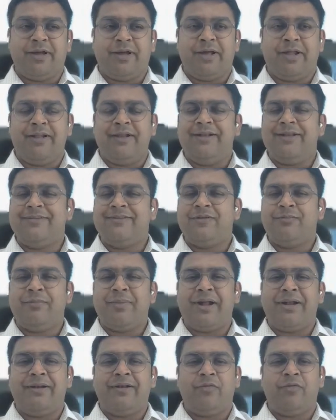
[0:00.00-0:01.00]
and it doesn't
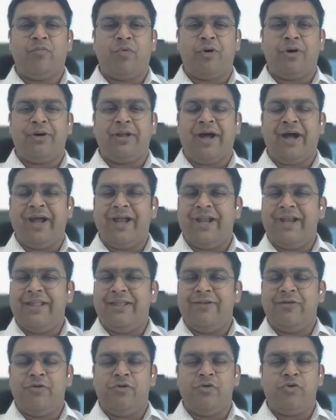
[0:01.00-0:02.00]
matter what IDE
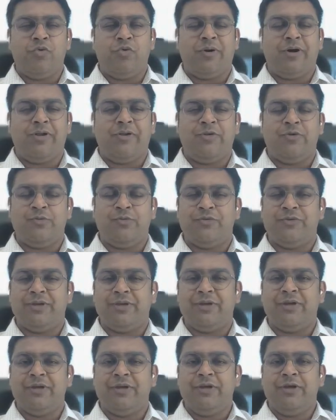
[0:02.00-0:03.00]
you are
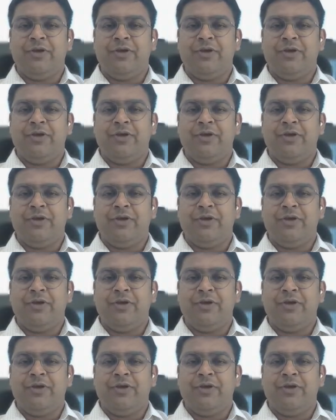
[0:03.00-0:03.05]
using.